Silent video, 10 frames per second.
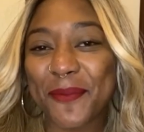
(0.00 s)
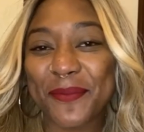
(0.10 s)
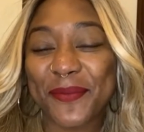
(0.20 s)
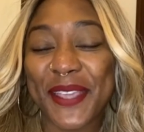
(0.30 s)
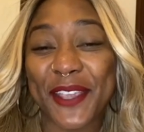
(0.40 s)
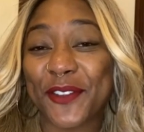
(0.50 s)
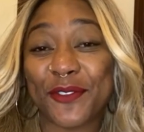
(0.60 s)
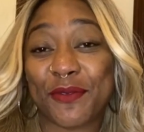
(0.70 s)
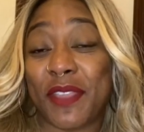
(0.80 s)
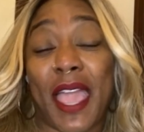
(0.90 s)
I'm
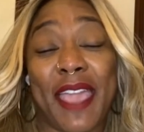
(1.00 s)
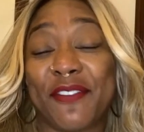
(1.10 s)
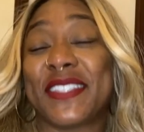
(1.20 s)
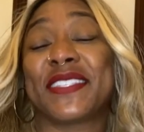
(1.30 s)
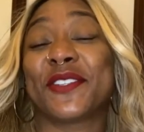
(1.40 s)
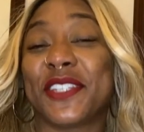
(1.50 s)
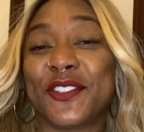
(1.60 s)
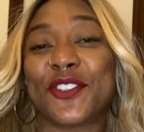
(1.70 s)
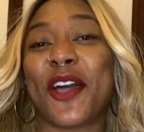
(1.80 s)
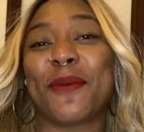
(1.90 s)
I have a
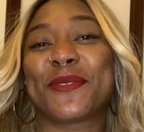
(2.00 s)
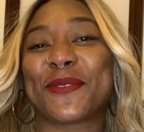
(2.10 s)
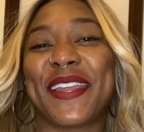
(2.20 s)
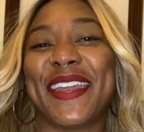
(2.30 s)
zillion jobs